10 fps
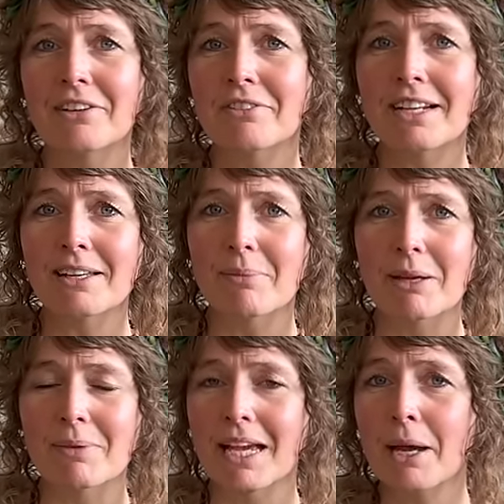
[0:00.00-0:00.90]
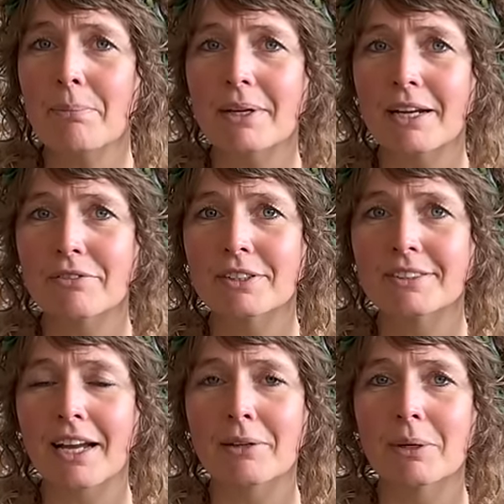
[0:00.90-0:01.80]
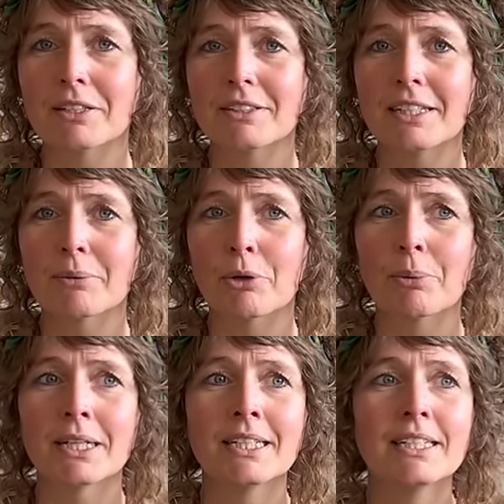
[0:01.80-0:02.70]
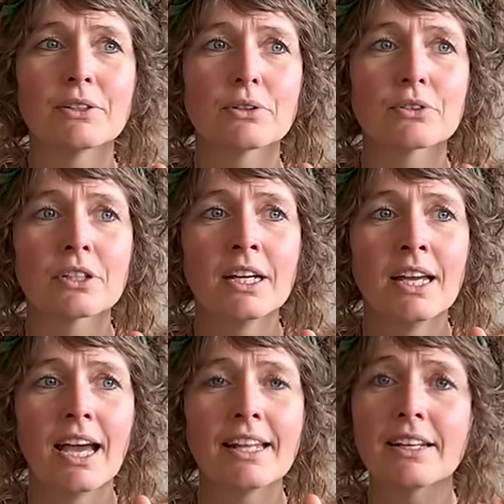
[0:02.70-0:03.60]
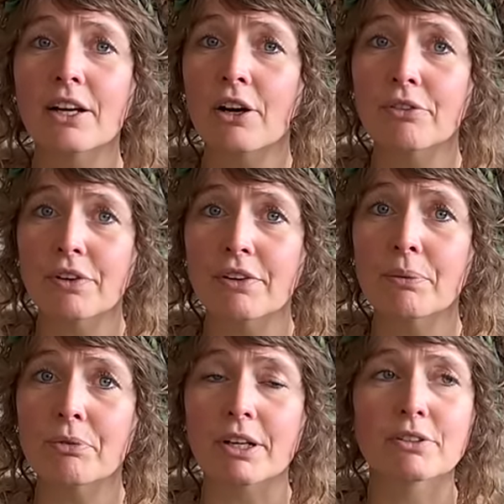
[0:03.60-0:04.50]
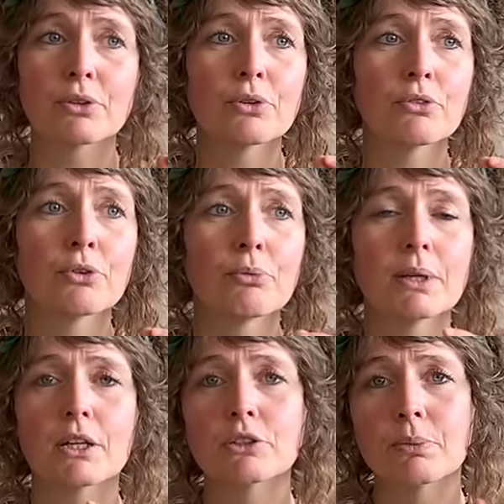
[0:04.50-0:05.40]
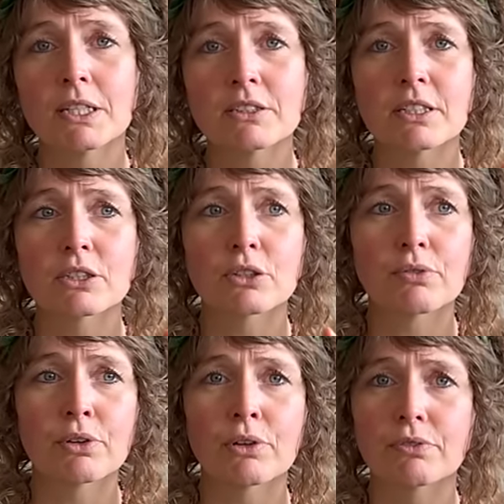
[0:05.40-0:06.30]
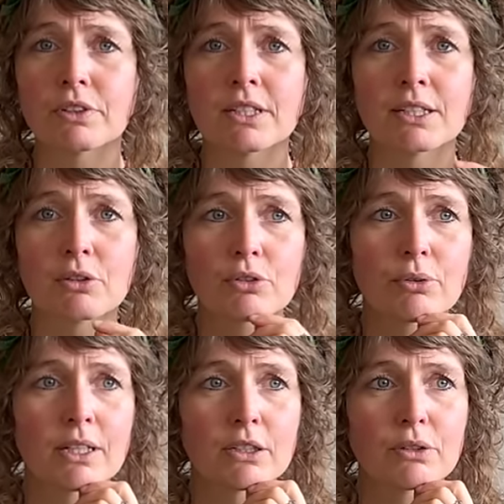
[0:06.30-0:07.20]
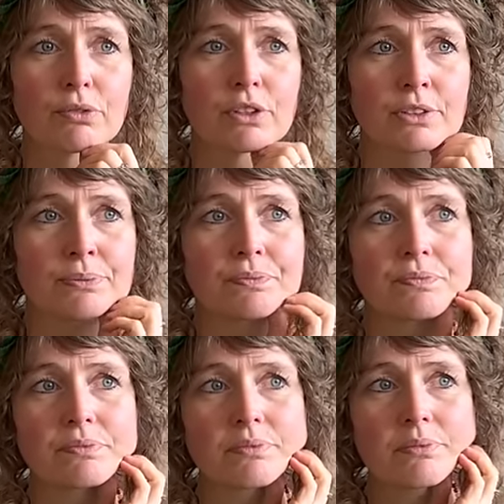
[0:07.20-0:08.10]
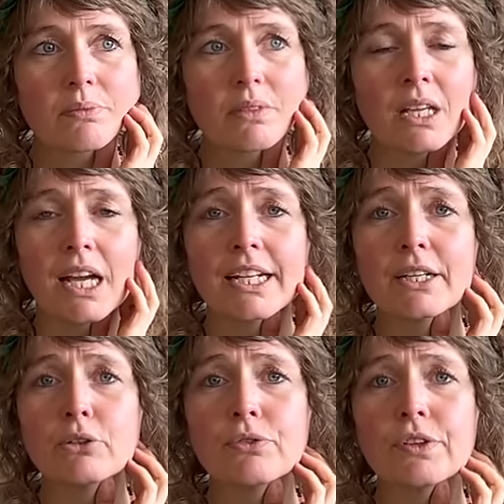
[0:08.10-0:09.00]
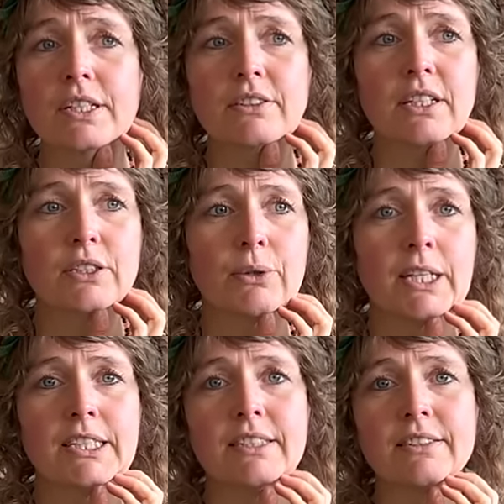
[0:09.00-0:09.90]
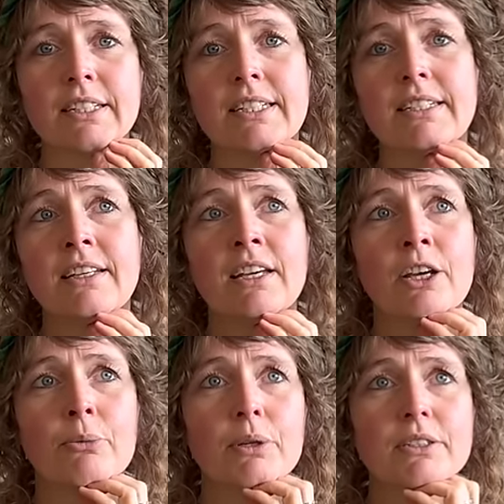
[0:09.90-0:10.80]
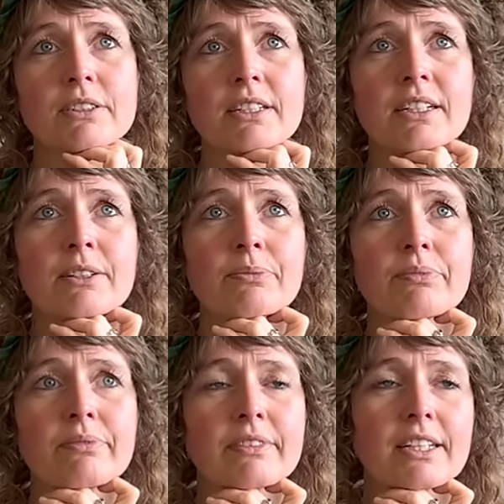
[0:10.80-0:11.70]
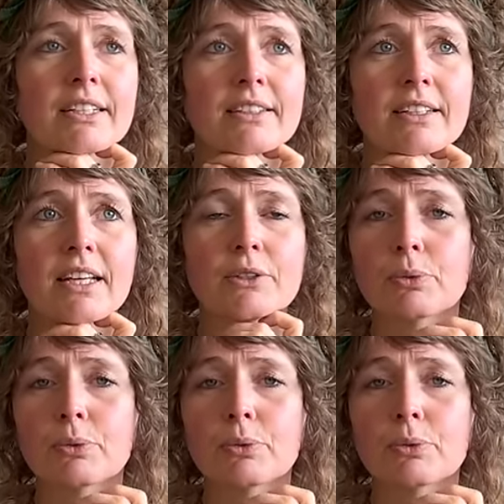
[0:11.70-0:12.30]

really make me happy every time I see them on my needles. And they are very practical too, because my stitches flew off the needles quite often. And I could fix that quite easily. But it